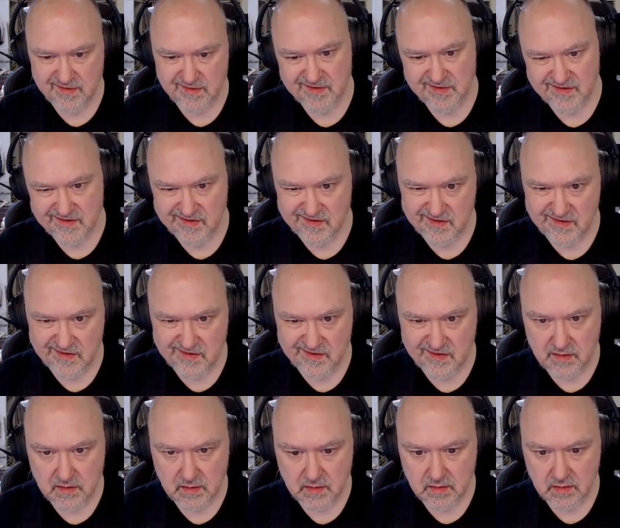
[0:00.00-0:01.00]

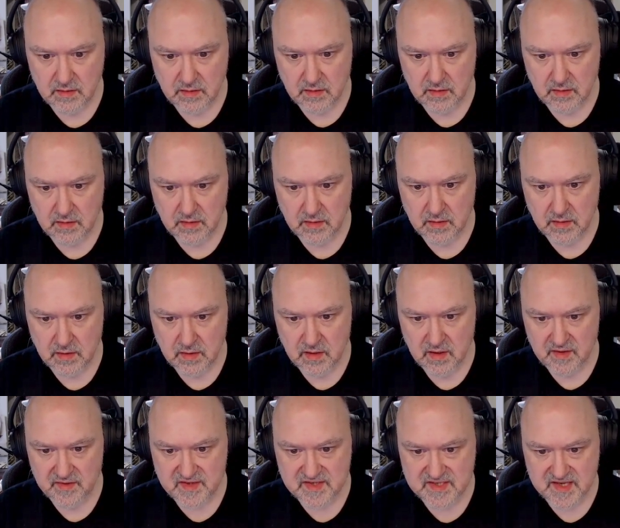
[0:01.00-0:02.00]
Uh,
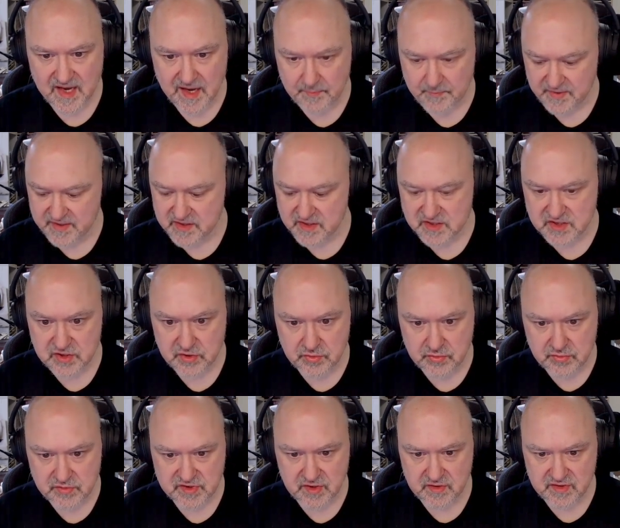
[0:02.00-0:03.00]
this can't be the
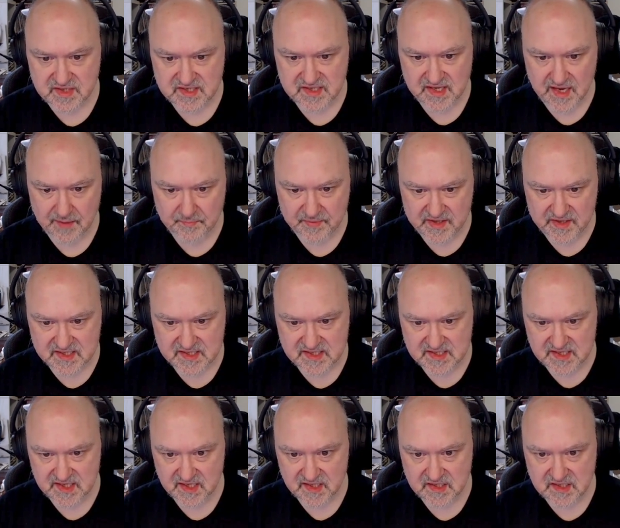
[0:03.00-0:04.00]
2, so this can't be the
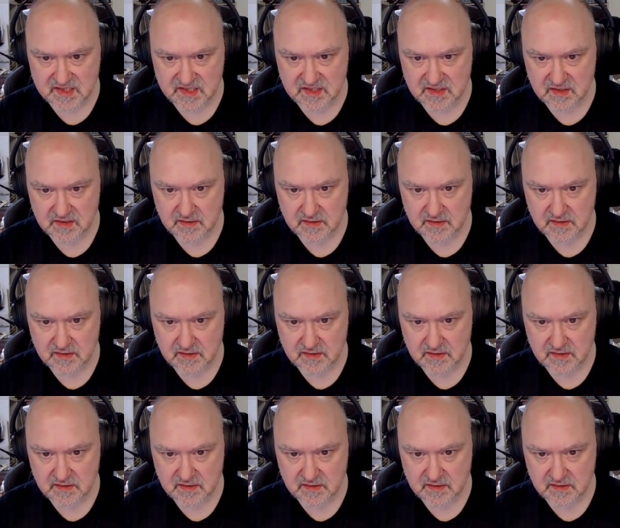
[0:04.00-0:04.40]
6.